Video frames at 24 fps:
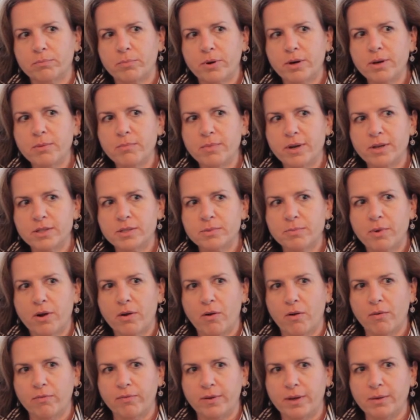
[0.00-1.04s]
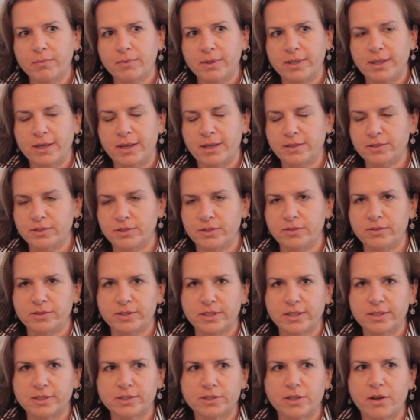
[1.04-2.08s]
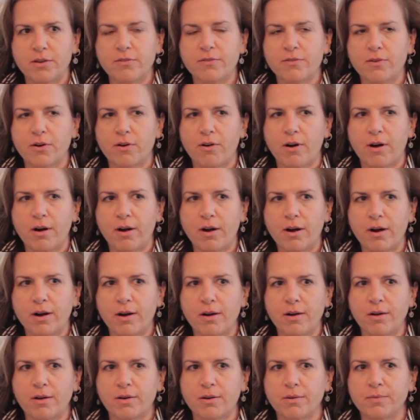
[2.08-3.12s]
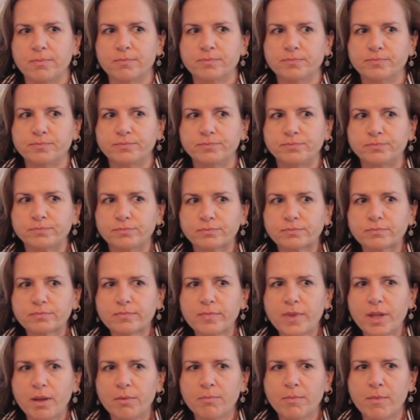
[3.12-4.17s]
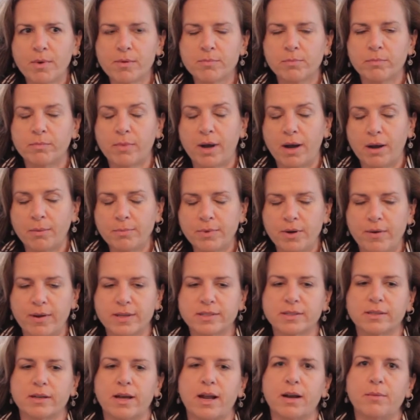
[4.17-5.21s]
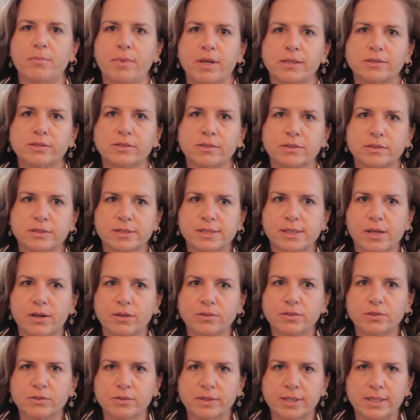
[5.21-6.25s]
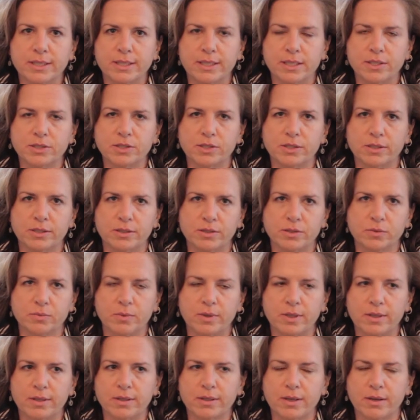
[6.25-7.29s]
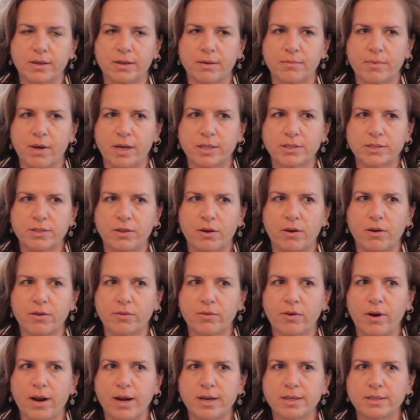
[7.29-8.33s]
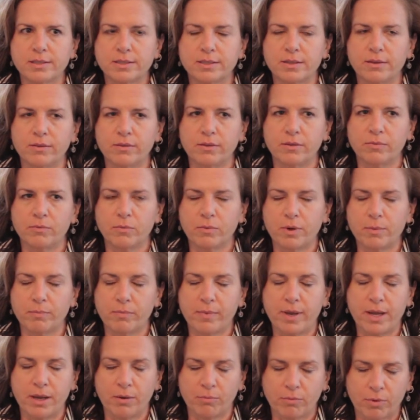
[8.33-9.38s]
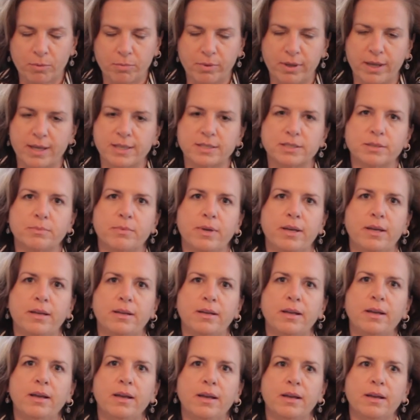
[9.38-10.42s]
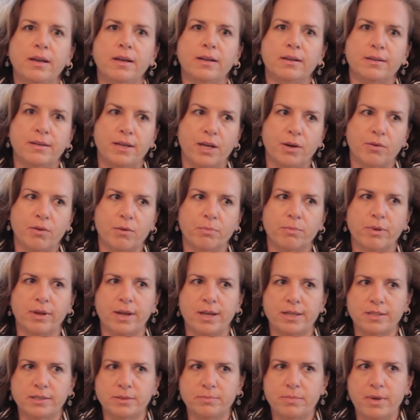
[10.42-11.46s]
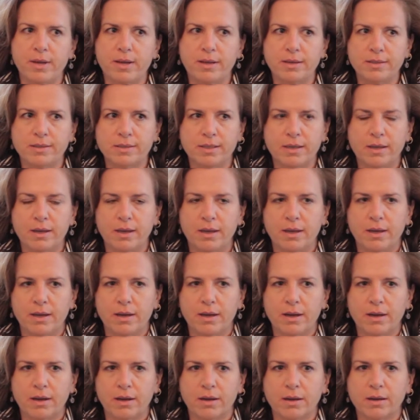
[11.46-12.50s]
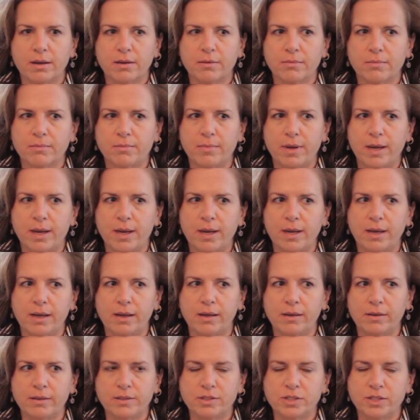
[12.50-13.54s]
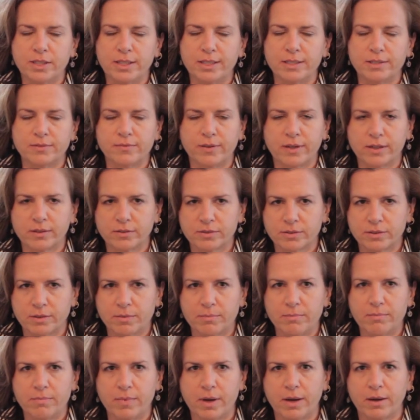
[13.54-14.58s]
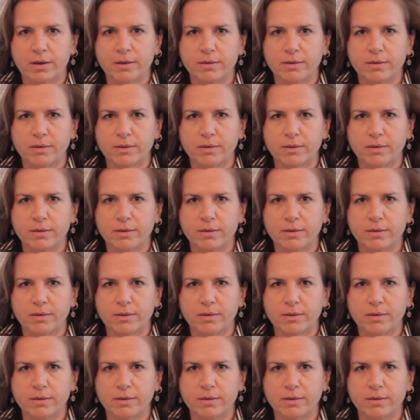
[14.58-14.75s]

pretty much my whole family has used it so far. My mom, who has a lot of musculoskeletal conditions with osteoarthritis and hip replacement, knee replacement, and she has found some